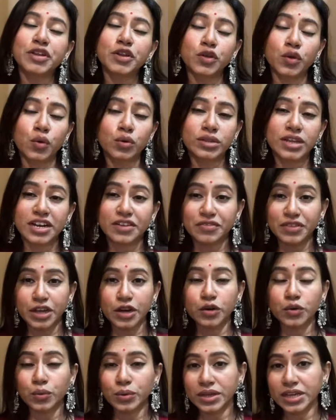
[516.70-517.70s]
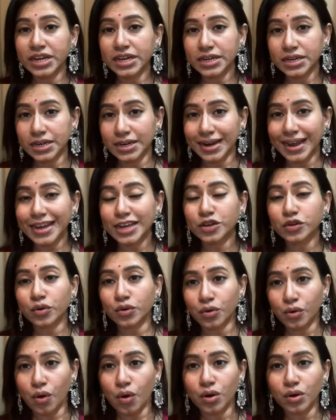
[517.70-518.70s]
know that we are doing it right or
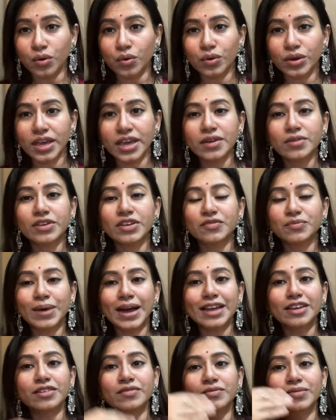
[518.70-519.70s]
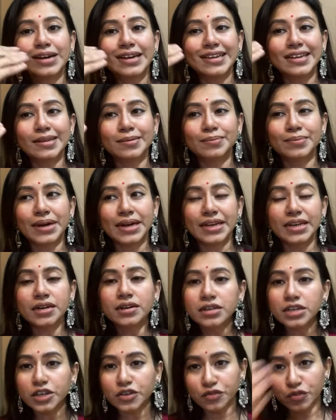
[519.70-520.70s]
wrong? Okay, by
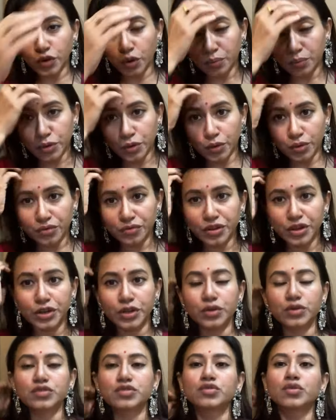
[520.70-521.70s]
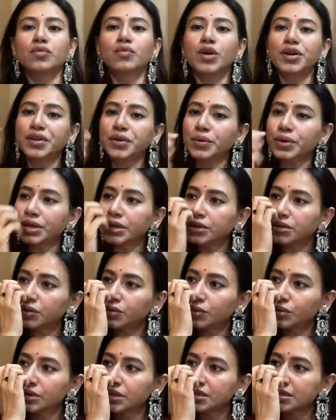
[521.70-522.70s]
learning from your videos. So what you can
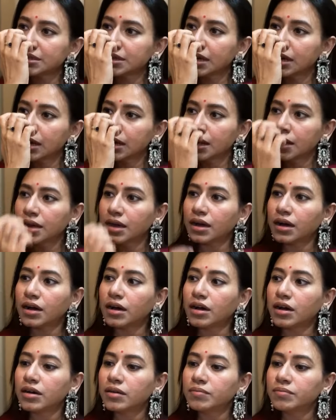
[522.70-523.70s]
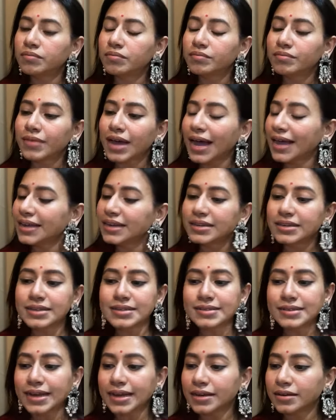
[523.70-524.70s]
do is, I
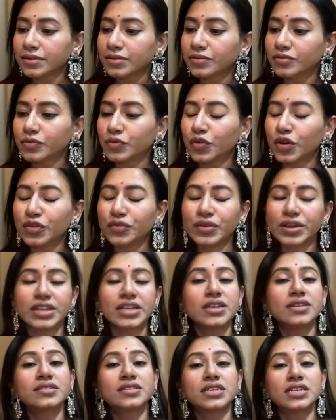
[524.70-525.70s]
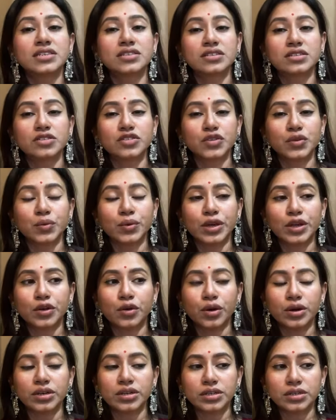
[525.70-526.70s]
understand for various reasons you
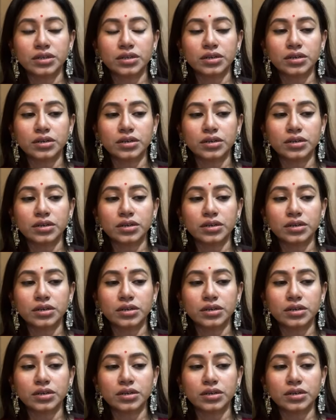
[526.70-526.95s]
cannot